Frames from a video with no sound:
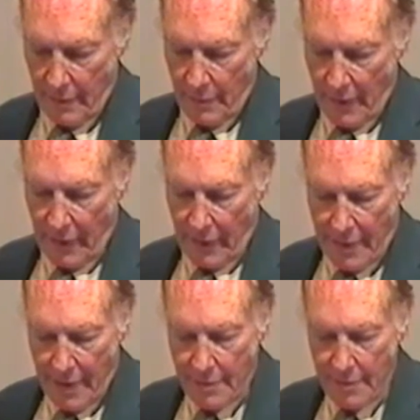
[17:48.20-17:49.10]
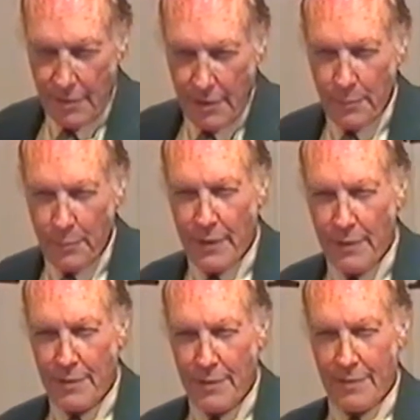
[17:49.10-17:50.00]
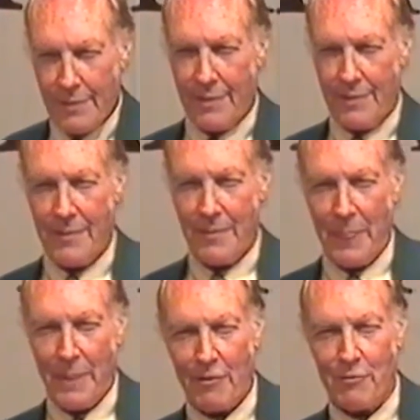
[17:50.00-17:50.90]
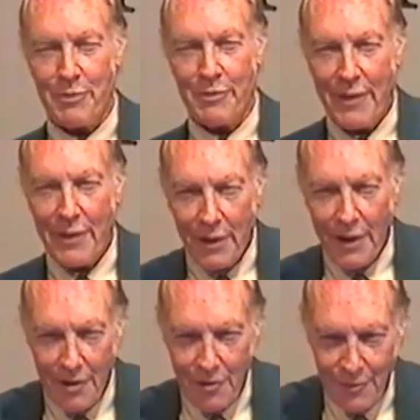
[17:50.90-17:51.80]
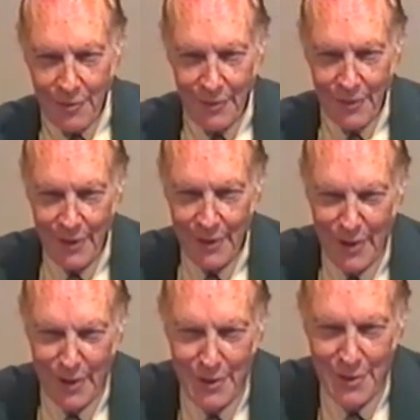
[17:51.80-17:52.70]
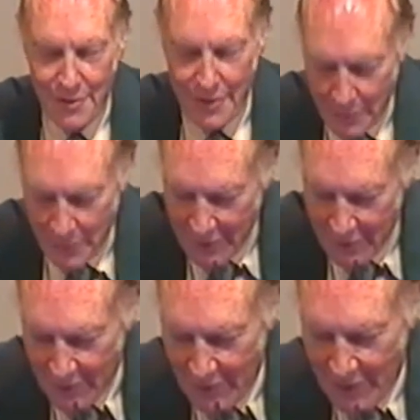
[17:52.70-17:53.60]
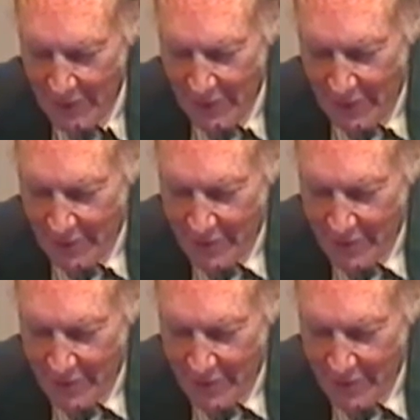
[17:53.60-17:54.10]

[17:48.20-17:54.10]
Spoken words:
by a clandestine process of prevarication, dissemblement, and